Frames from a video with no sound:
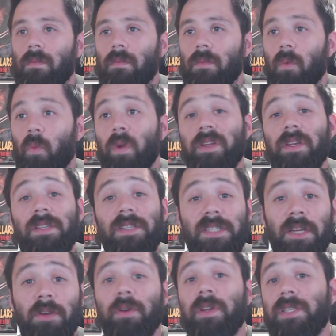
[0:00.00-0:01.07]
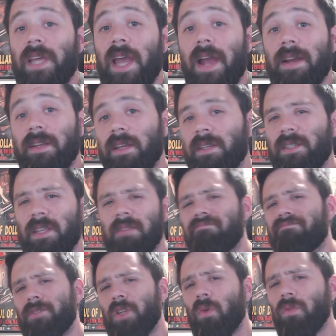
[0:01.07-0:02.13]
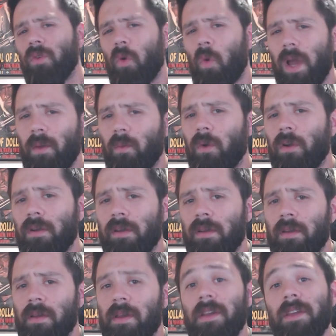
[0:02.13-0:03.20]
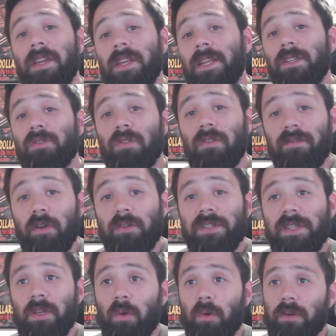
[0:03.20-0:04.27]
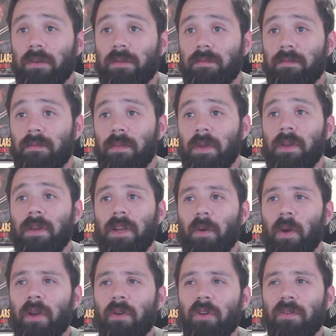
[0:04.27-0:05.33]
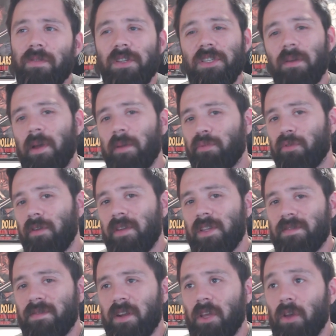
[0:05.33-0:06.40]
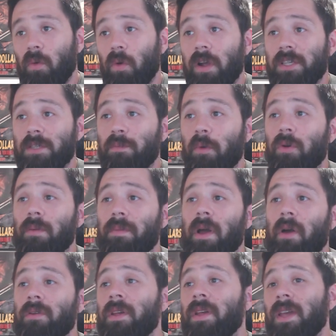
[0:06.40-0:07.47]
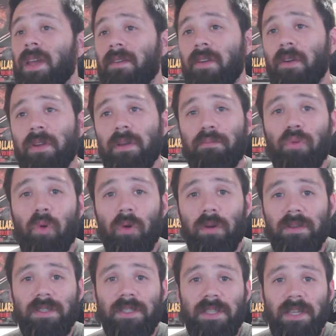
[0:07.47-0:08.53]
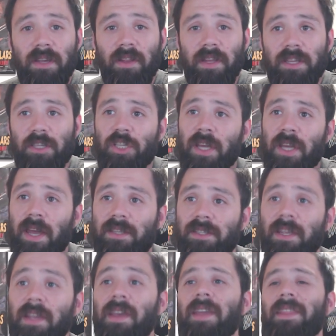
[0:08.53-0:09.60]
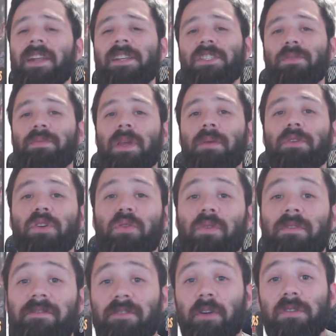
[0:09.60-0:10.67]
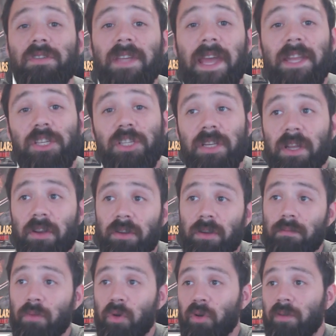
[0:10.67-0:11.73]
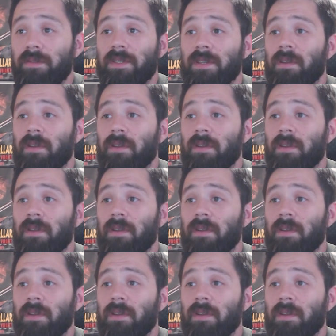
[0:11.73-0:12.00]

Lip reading: When considering tactics that don't quite work, you need to reverse the order. Now, I don't know if you saw my previous video where I spoke about a very important skill in chess, and that is to be able to reverse engineer your moves.